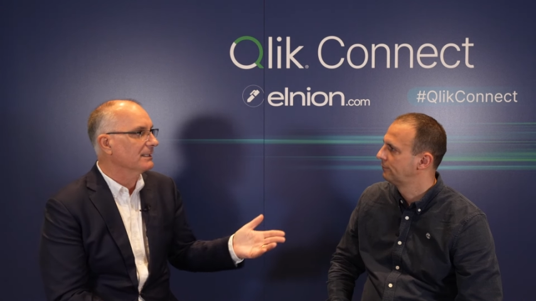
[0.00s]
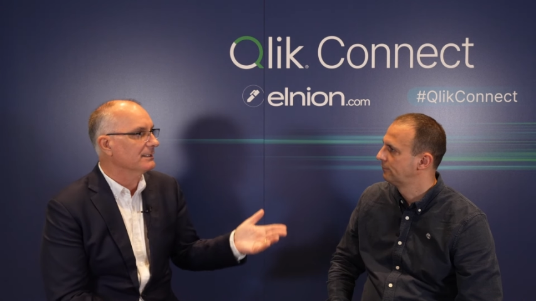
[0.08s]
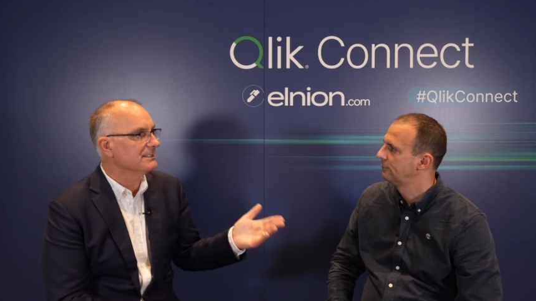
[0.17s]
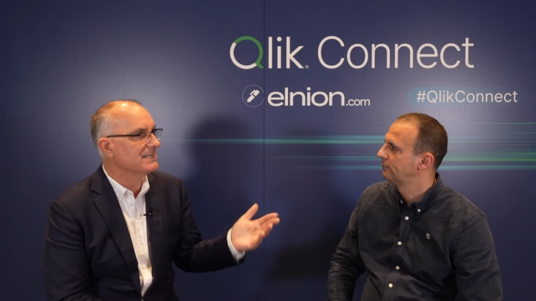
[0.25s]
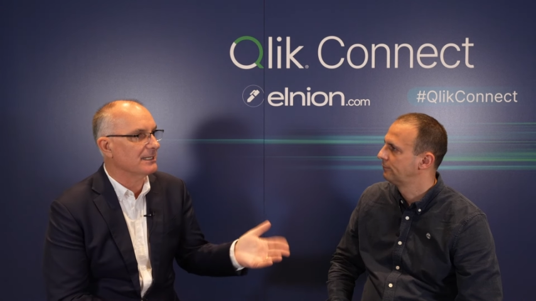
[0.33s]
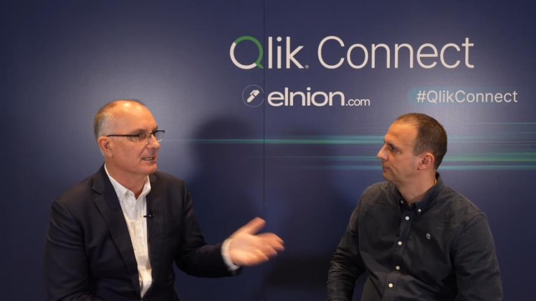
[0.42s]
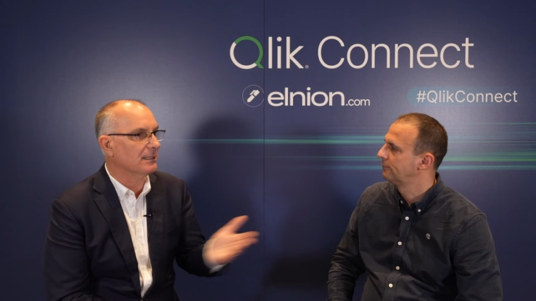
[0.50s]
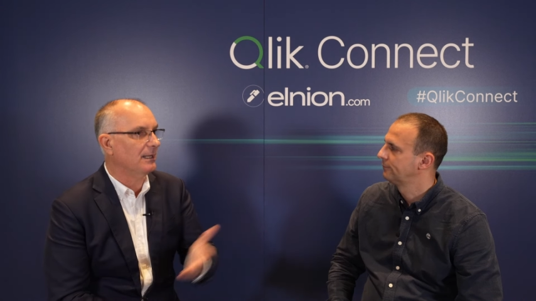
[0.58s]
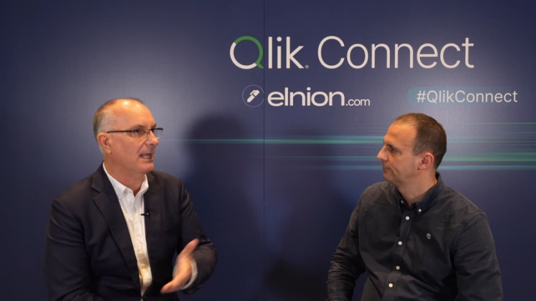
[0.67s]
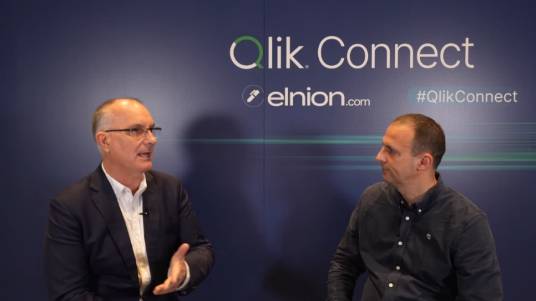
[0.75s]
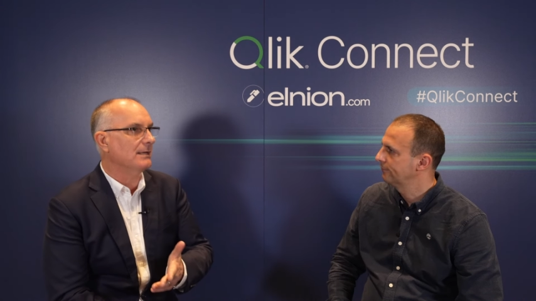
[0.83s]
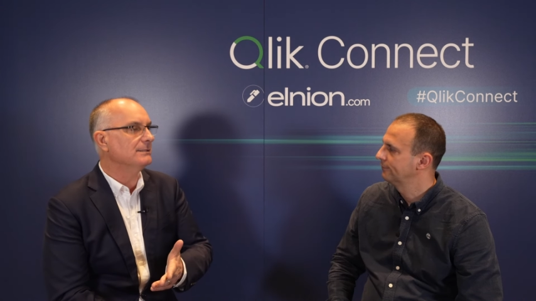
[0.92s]
Speaker 1: data
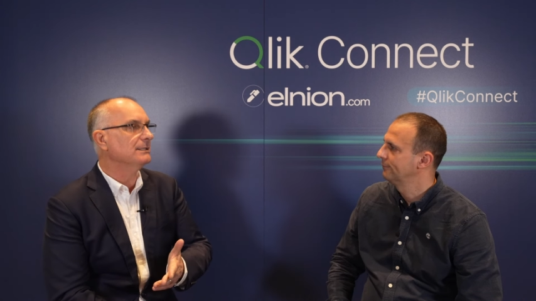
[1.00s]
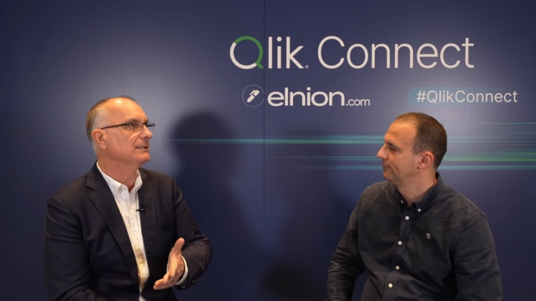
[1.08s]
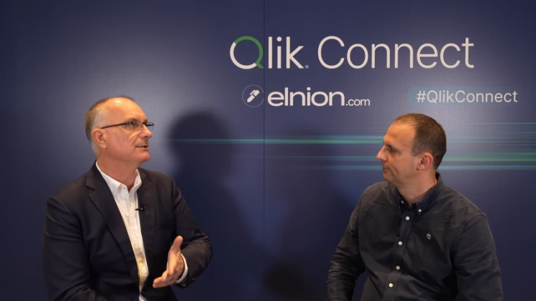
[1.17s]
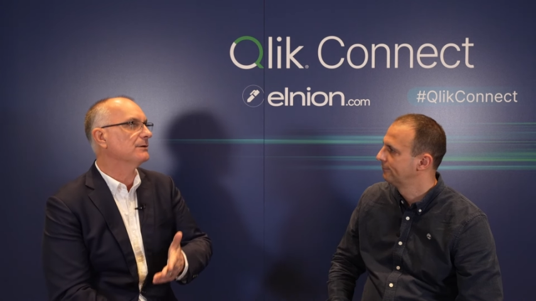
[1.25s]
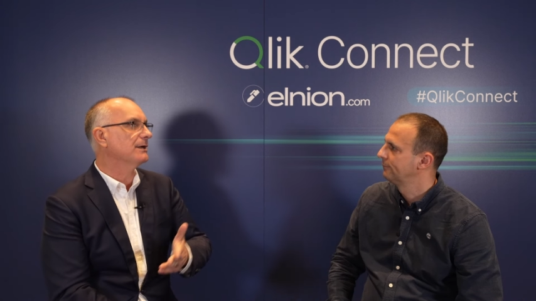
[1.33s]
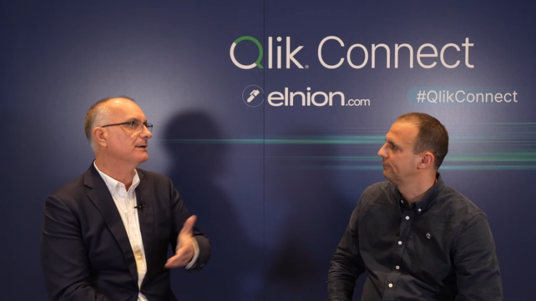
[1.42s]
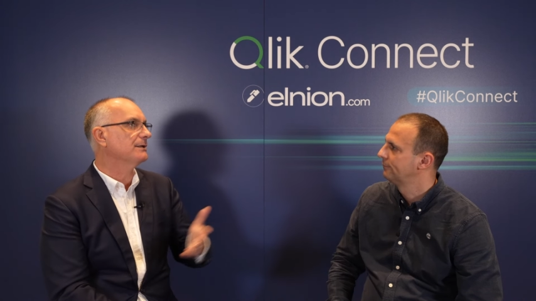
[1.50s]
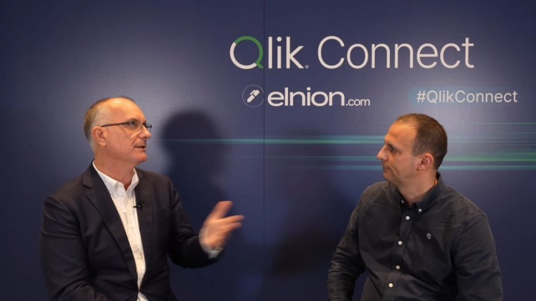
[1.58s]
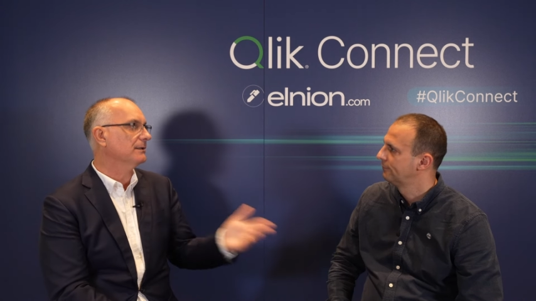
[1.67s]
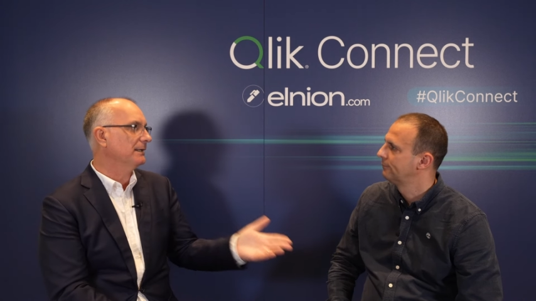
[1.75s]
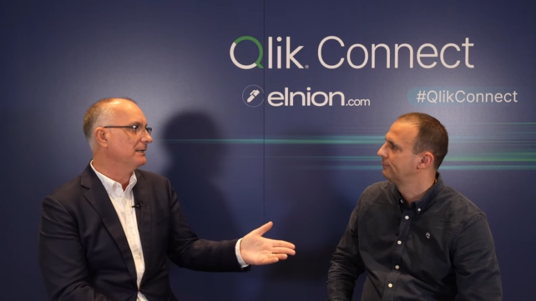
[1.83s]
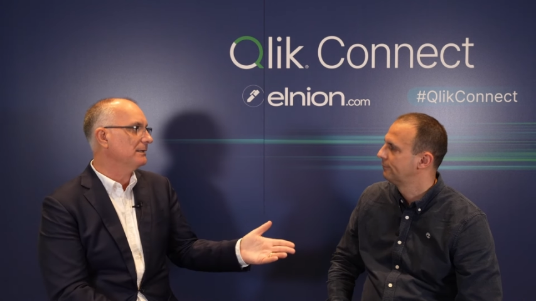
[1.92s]
cloud integrated into the
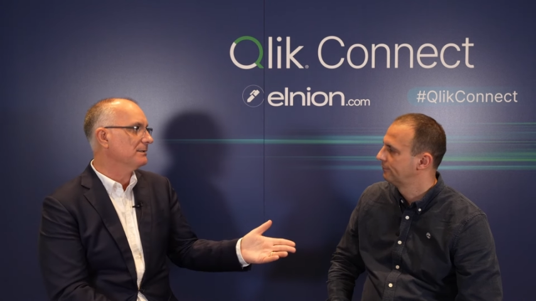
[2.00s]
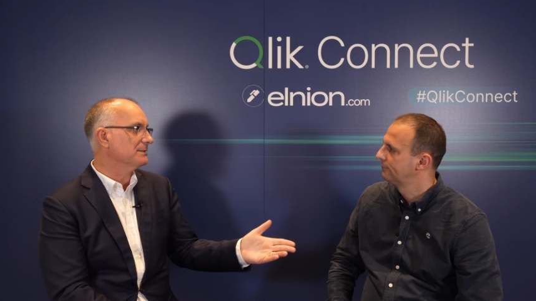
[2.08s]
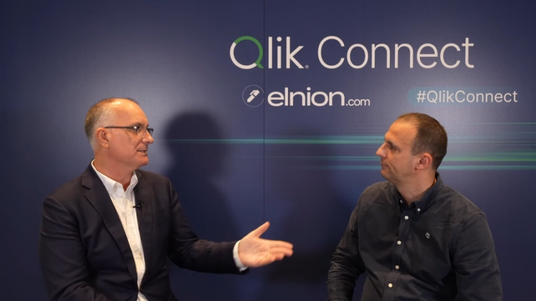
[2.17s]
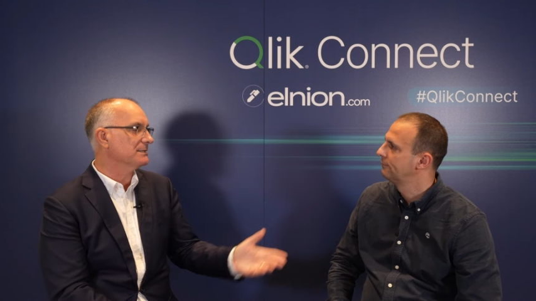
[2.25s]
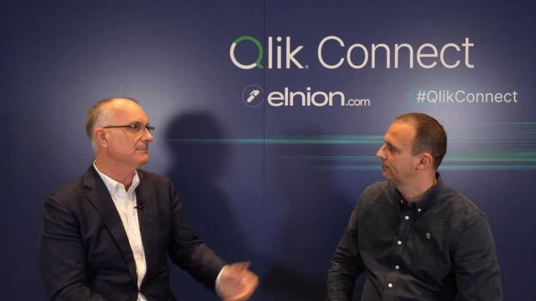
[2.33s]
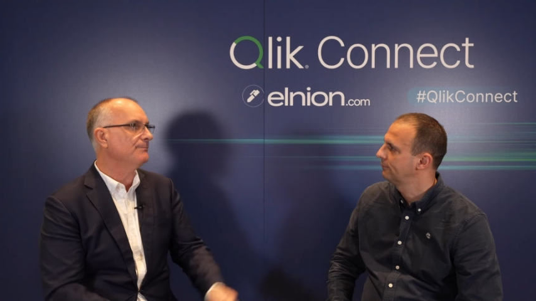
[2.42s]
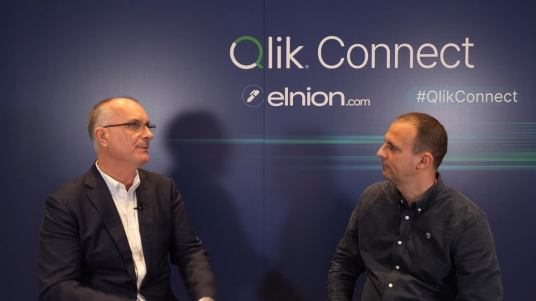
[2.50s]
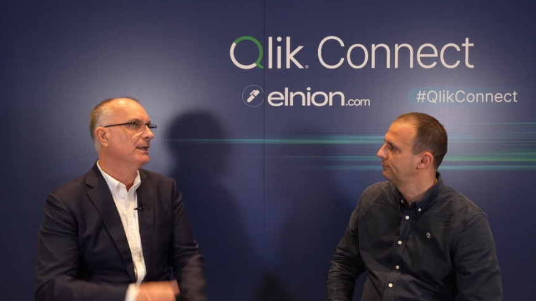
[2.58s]
Qlik ecosystem.